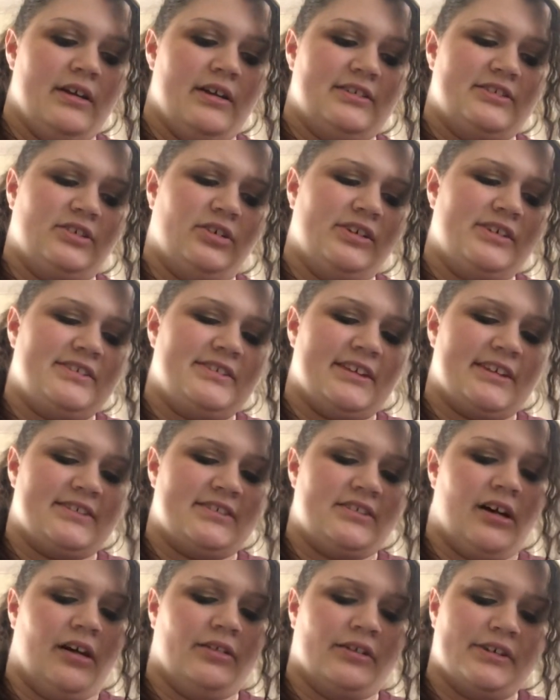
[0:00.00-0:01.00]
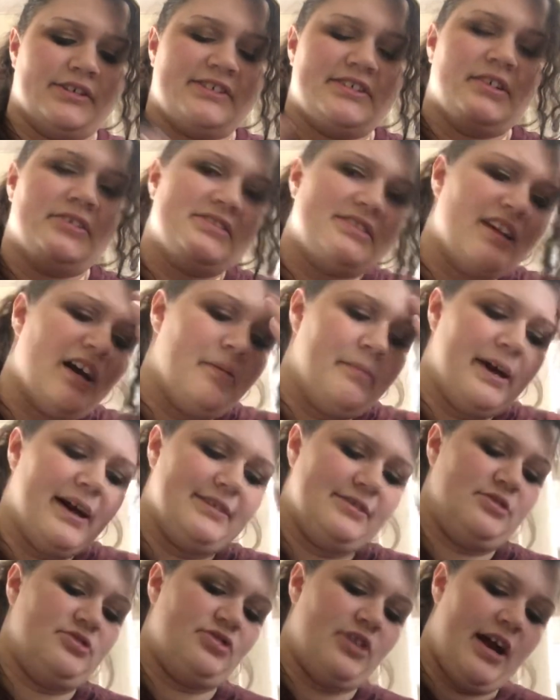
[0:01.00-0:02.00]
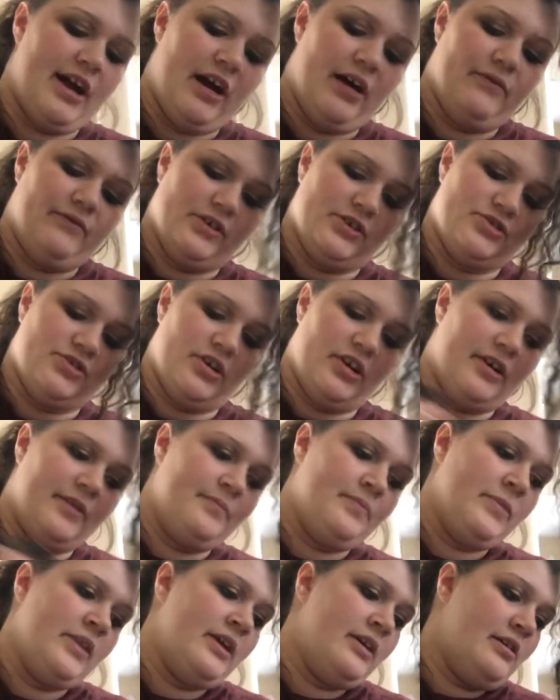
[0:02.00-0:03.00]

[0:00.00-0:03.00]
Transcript: It's only $6, so it's not bad to try out for sure.